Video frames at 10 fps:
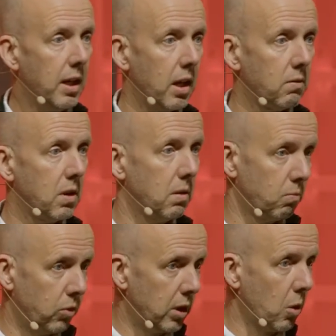We
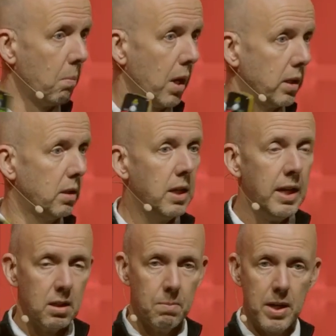combine
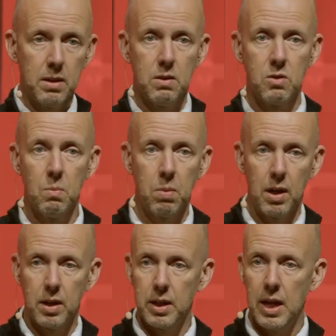demand and
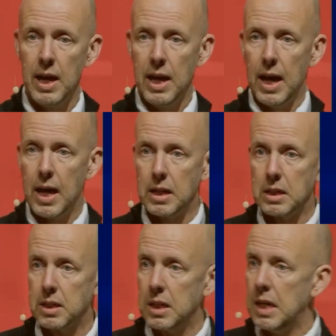supply, and
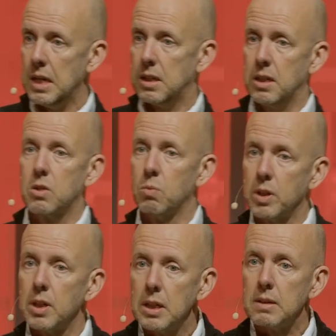that's what
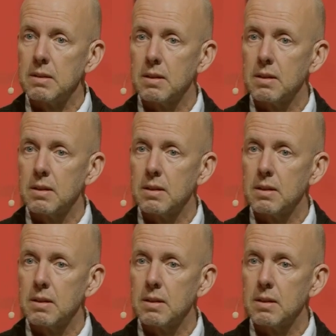it is.